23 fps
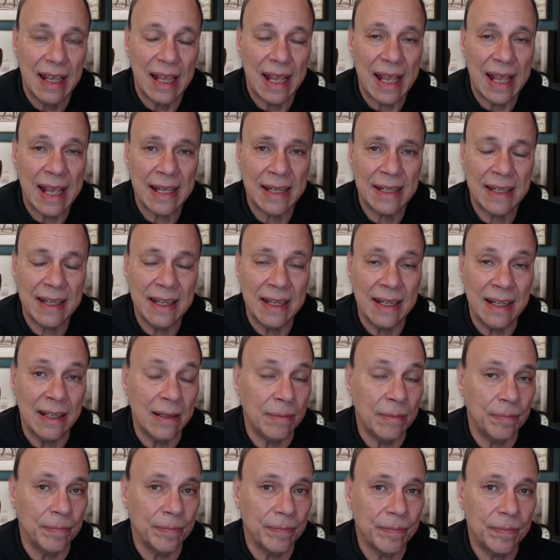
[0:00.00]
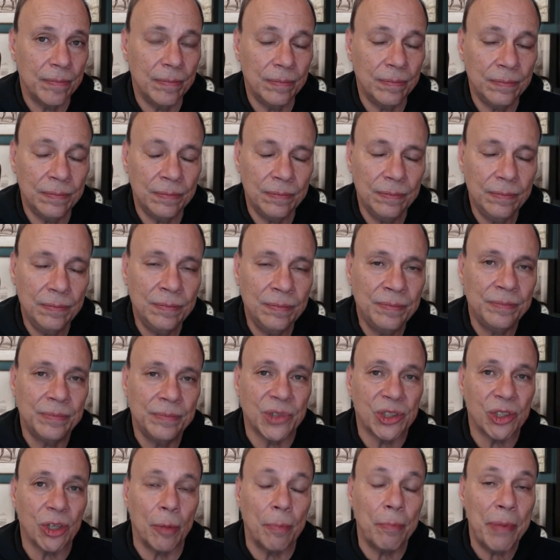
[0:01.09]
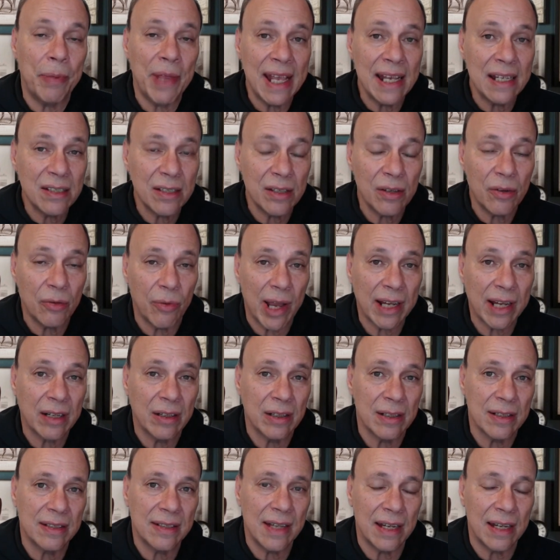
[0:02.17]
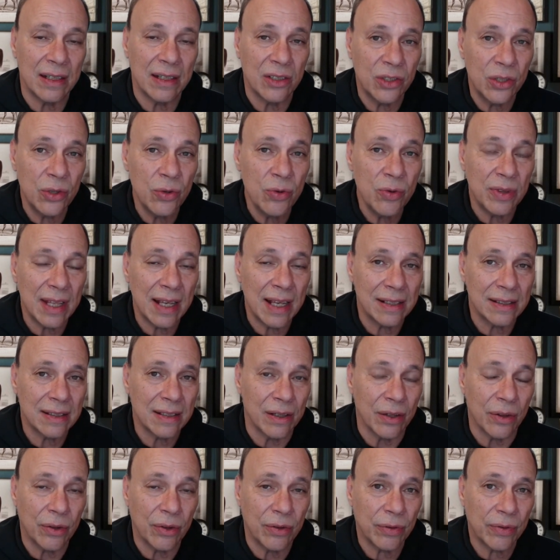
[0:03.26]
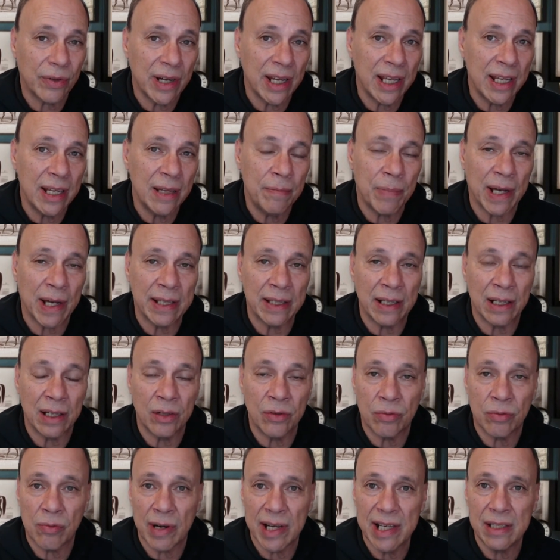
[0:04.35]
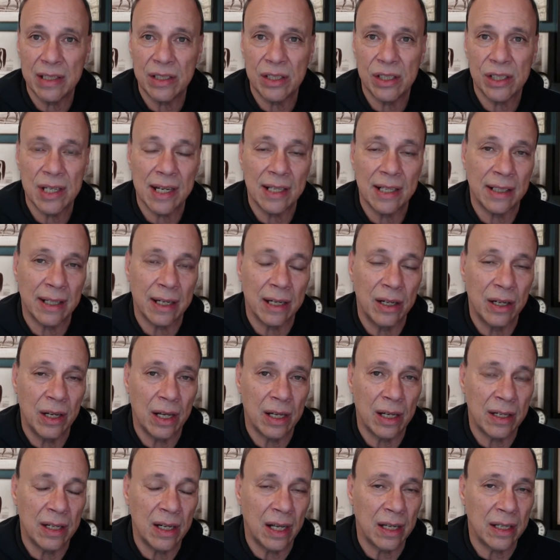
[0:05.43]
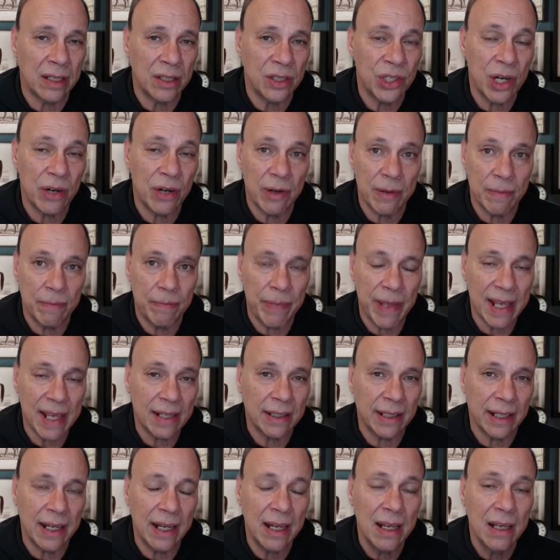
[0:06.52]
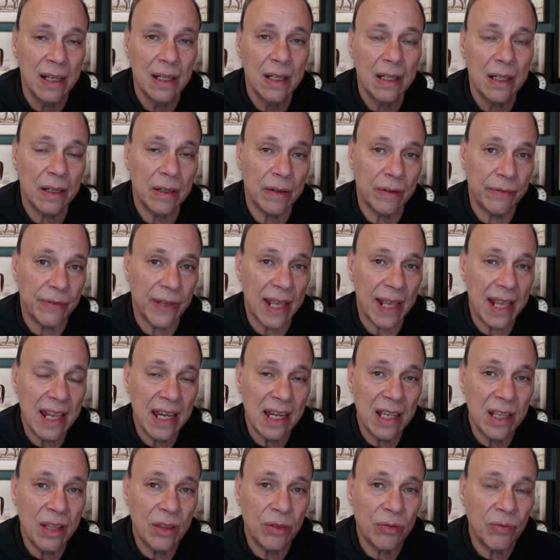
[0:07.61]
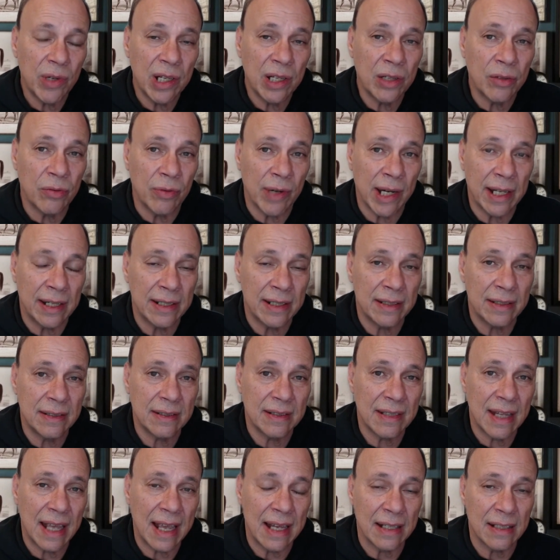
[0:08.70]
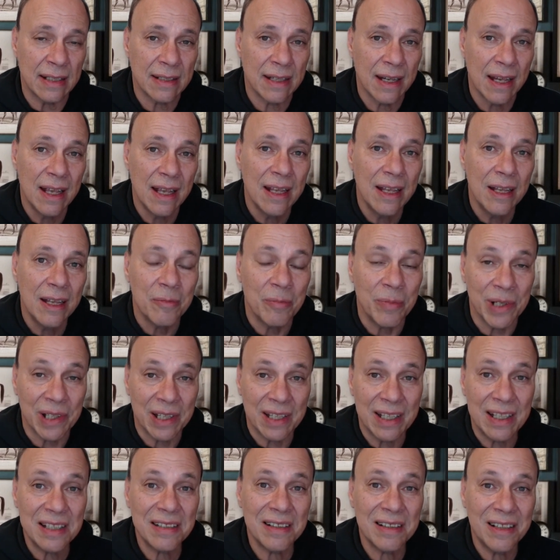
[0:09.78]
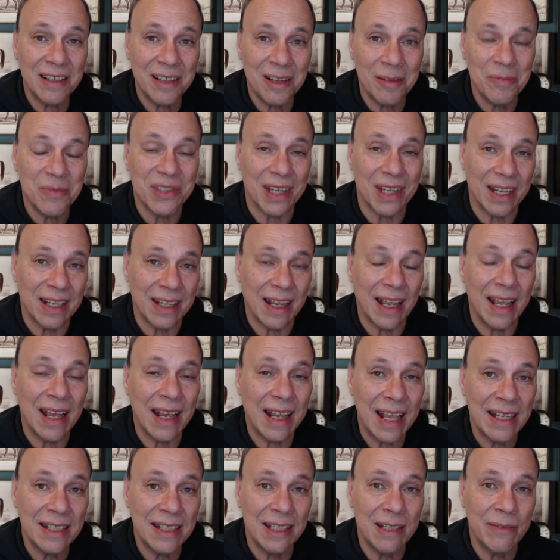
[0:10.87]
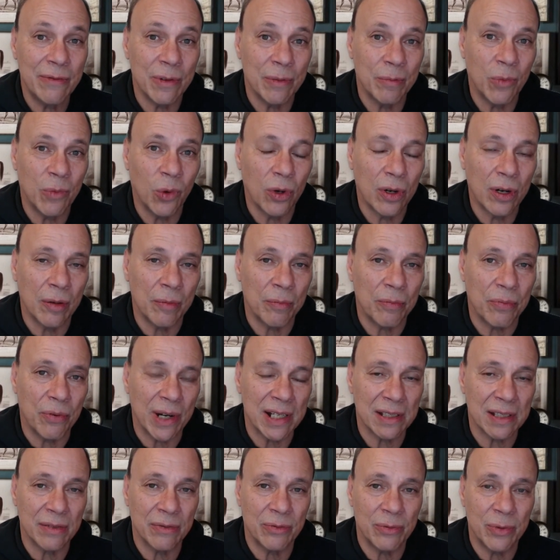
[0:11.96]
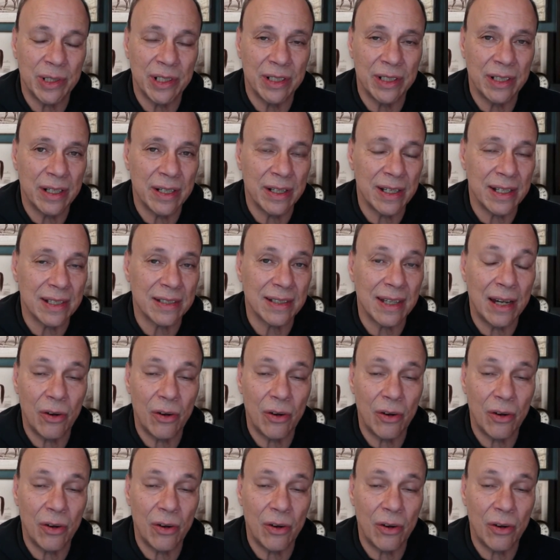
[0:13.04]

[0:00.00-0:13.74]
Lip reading: And he surpassed the record set in 2003 by the great Jerry Bailey of 83 graded stakes. But this comes, it gets even more impressive when you hear this.